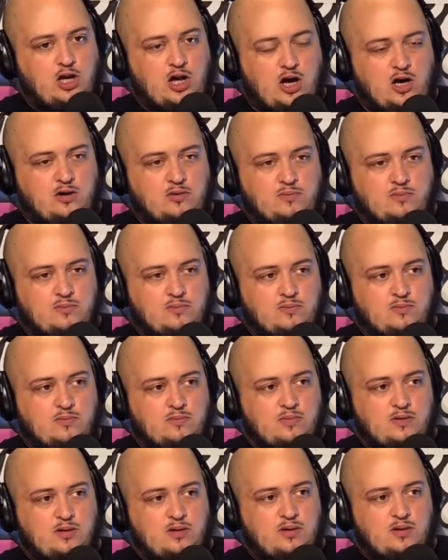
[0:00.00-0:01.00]
And
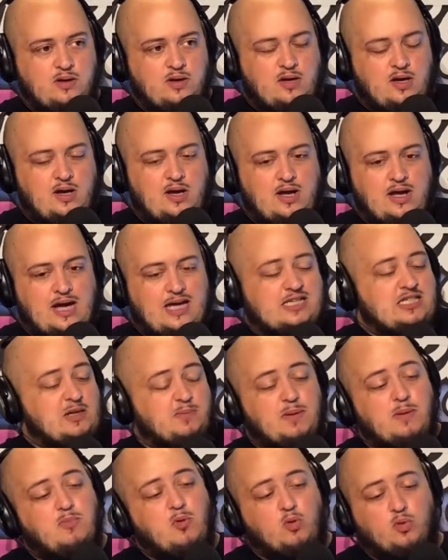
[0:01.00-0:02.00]

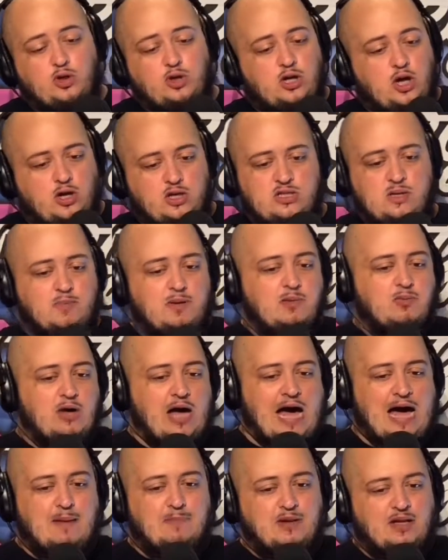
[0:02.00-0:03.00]
some people will know. Some
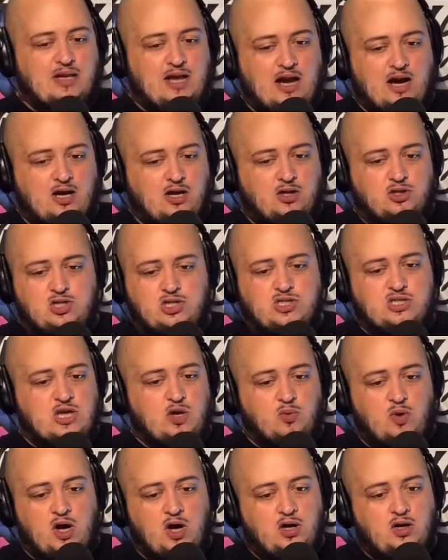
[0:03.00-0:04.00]
people have been there and they'll
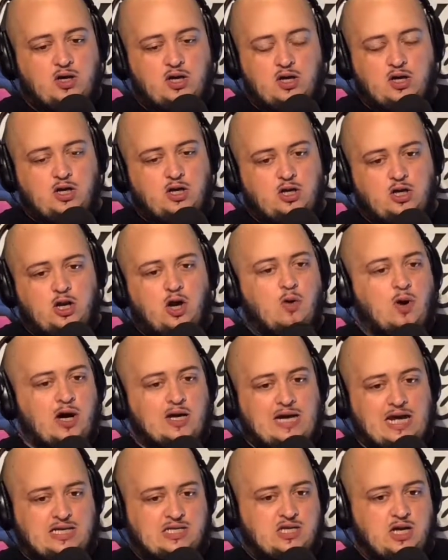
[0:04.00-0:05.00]
just say, well, you
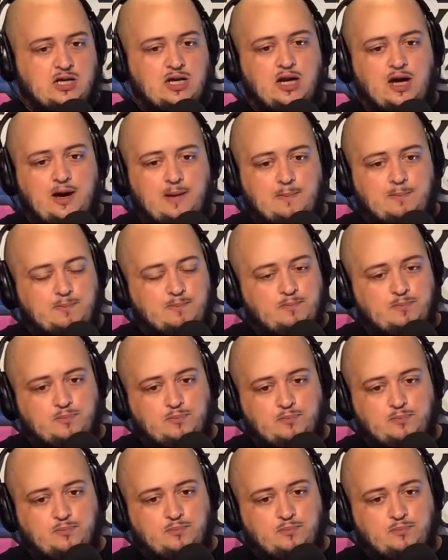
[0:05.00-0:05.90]
know what, I gotta suck it up.